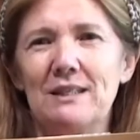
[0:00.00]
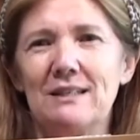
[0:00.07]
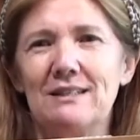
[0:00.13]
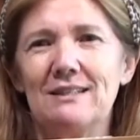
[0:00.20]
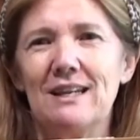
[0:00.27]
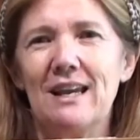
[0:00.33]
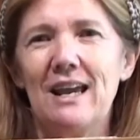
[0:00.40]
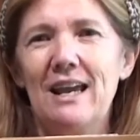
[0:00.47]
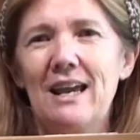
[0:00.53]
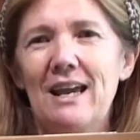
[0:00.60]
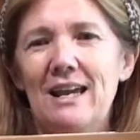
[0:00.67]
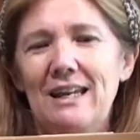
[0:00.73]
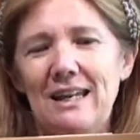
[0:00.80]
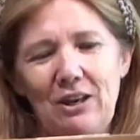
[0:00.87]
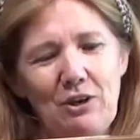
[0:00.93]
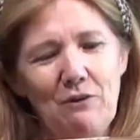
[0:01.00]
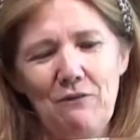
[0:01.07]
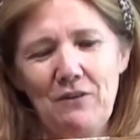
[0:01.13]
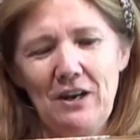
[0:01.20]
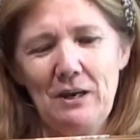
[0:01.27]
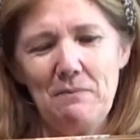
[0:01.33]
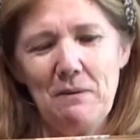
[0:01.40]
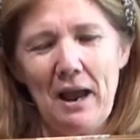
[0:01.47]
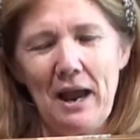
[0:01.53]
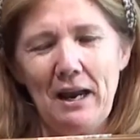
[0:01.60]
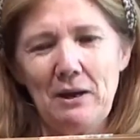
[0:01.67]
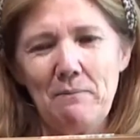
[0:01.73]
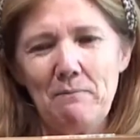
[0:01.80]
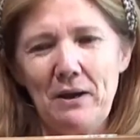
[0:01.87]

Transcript: and get your feedback.